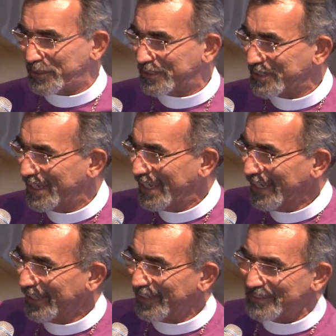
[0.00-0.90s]
Church
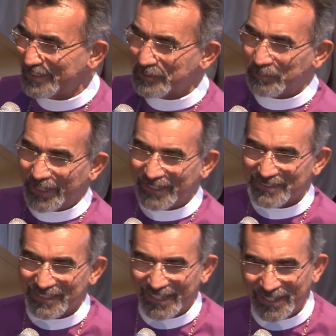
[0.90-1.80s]
here in this
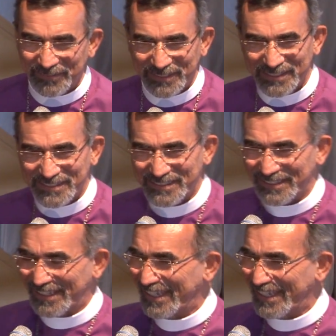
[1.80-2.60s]
place. I have this